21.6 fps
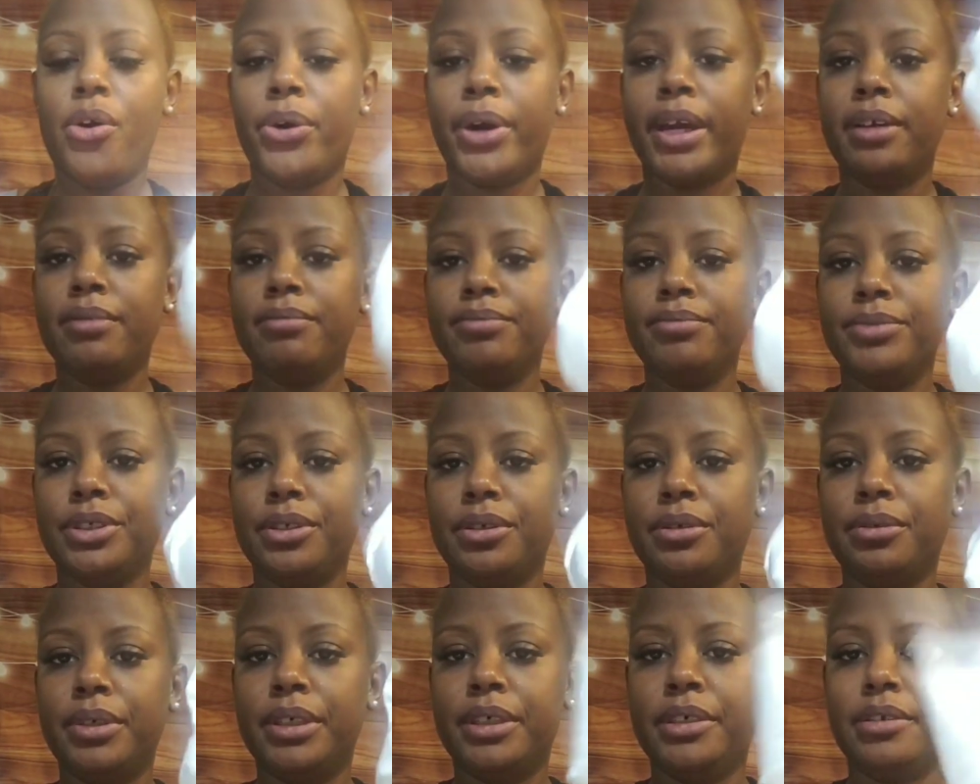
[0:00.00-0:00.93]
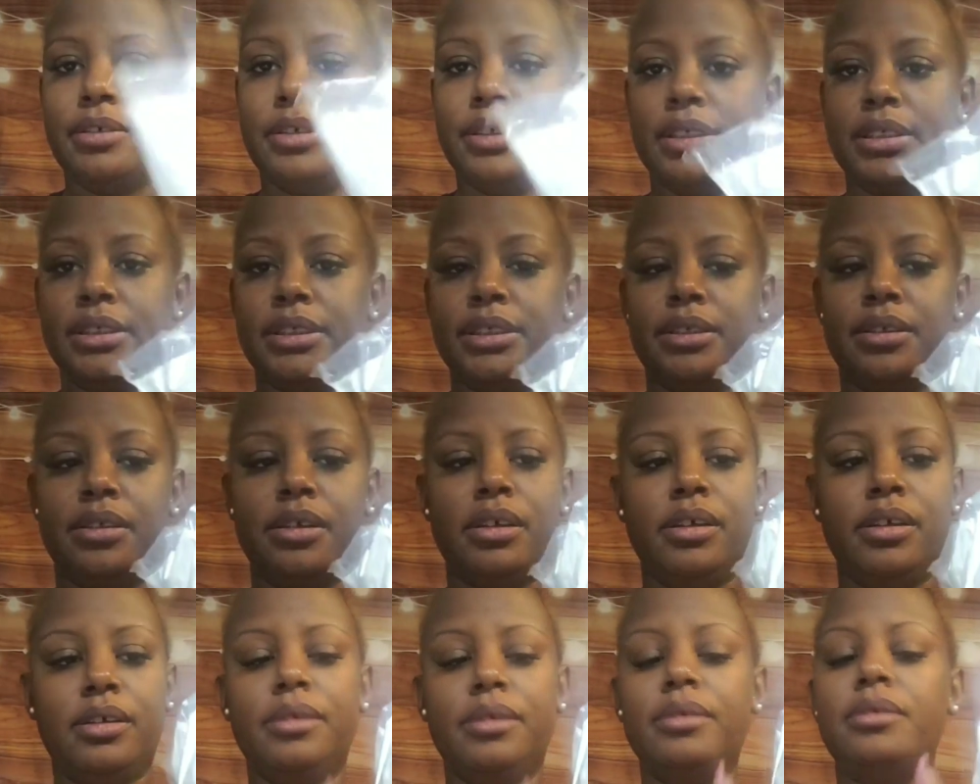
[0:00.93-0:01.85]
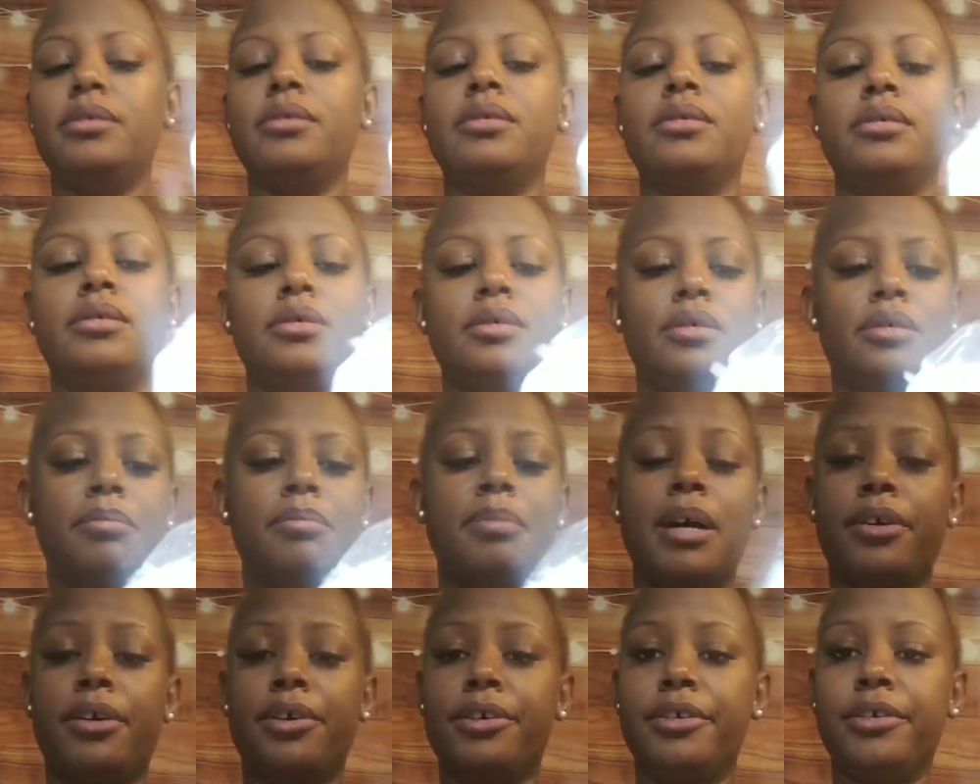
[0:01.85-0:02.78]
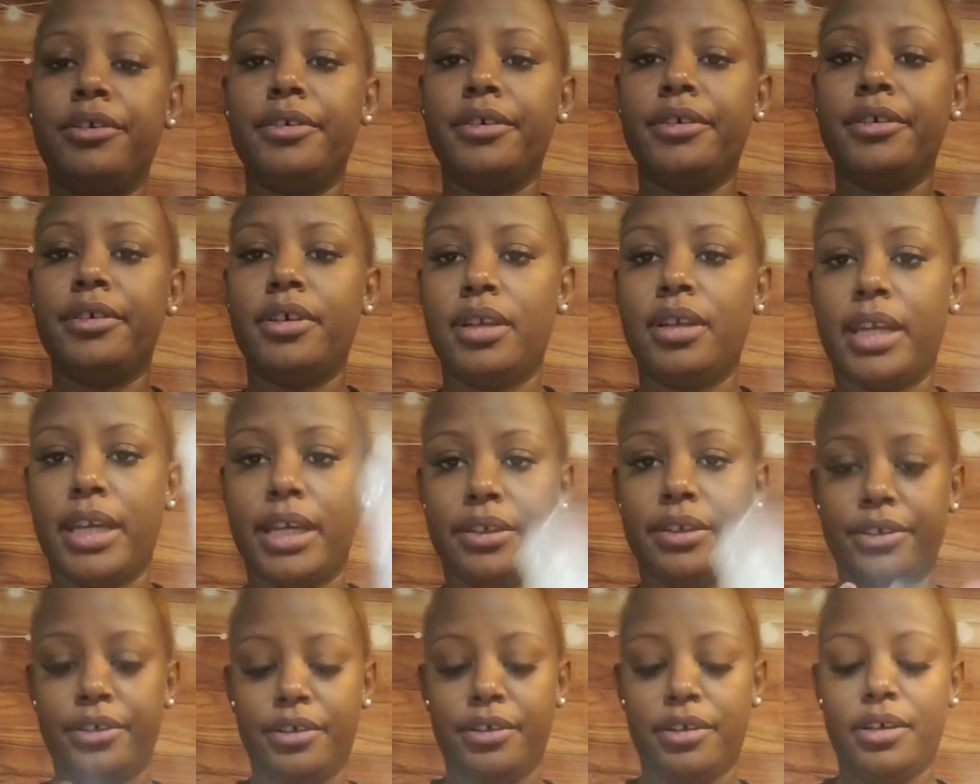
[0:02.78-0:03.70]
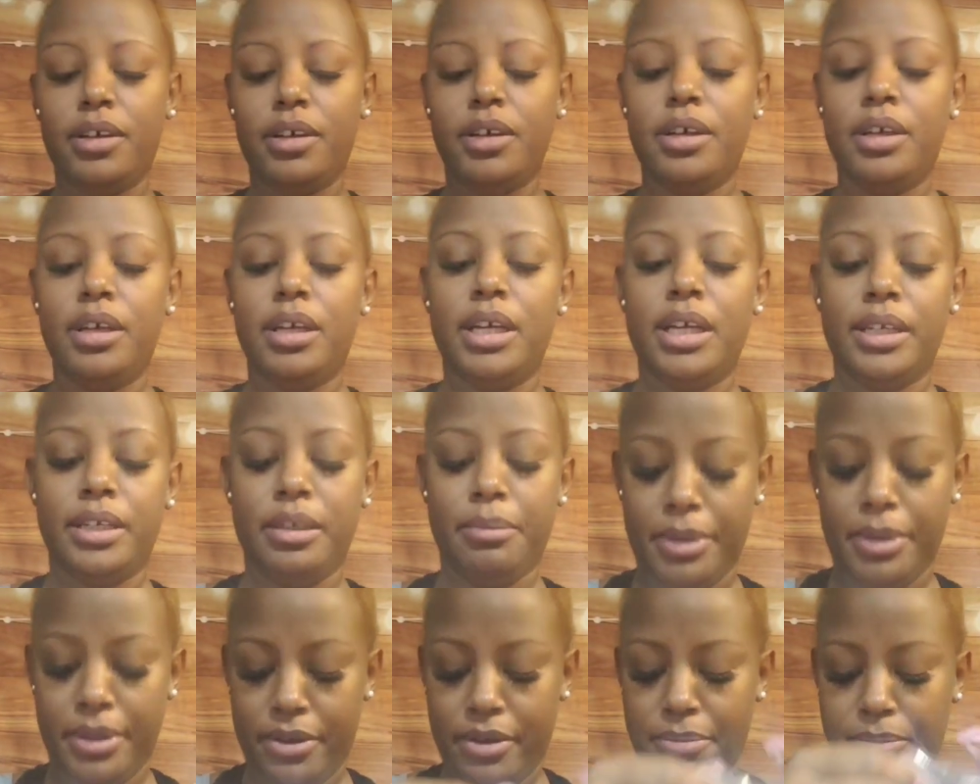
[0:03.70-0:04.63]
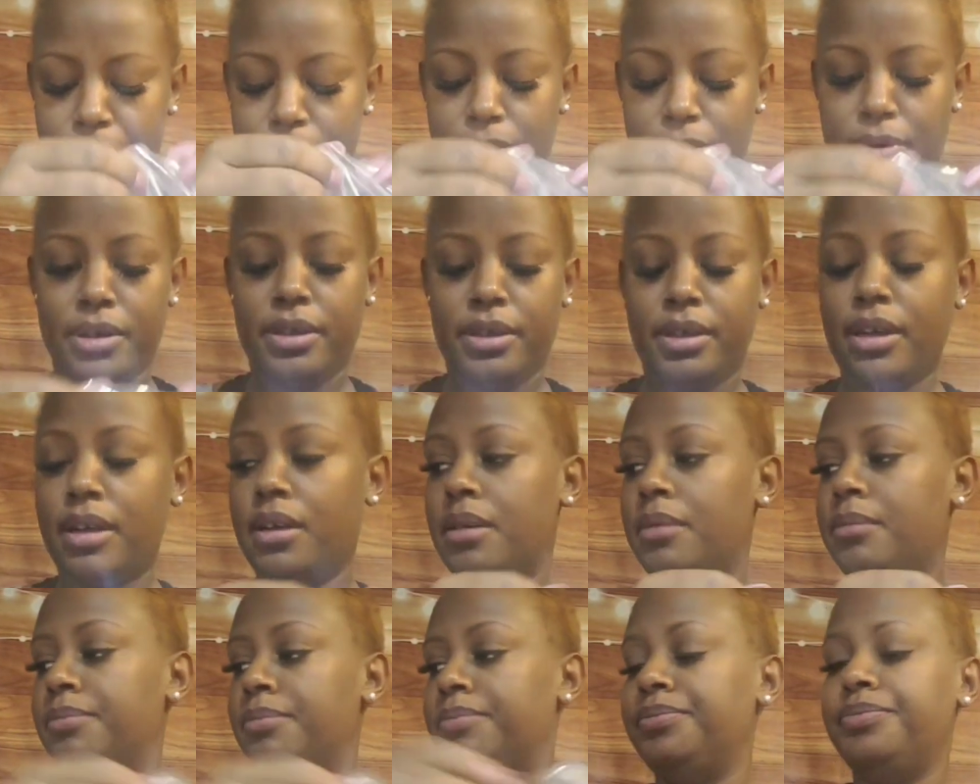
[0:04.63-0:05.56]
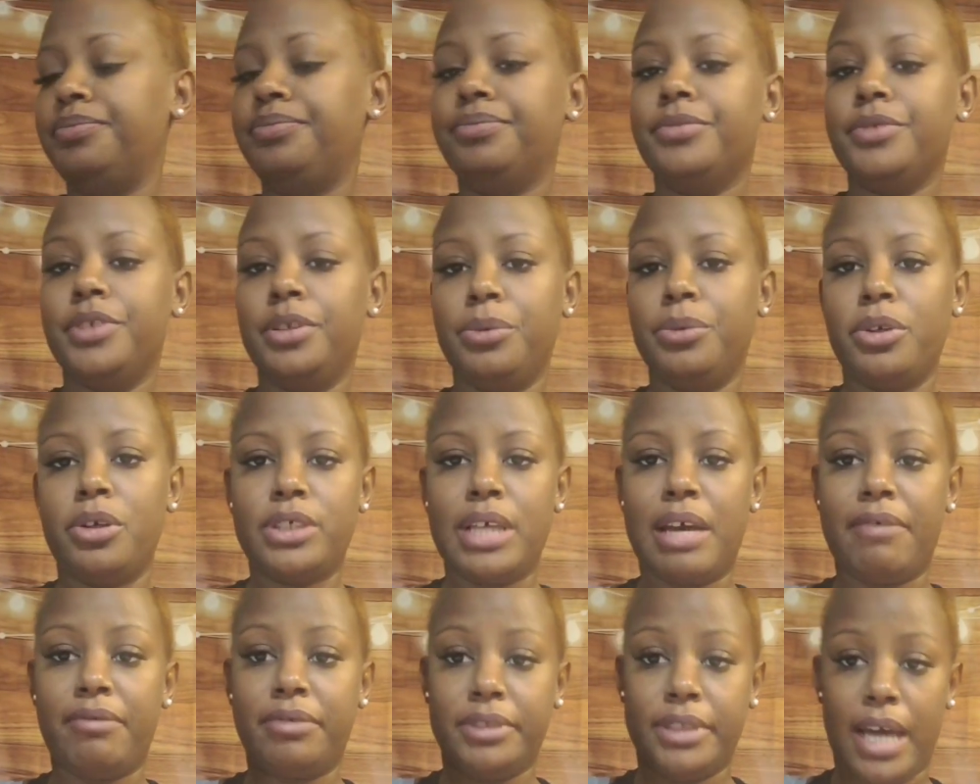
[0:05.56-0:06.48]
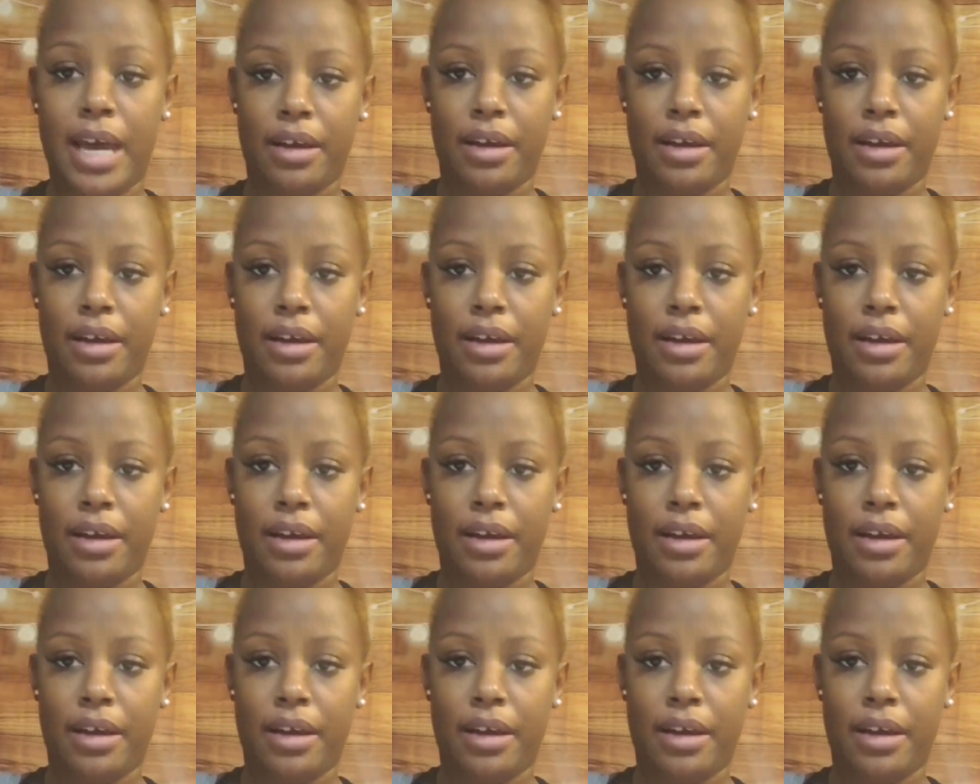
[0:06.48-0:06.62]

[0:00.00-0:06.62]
Okay, so here is the powdered lightener. To put it in on, you want to also have a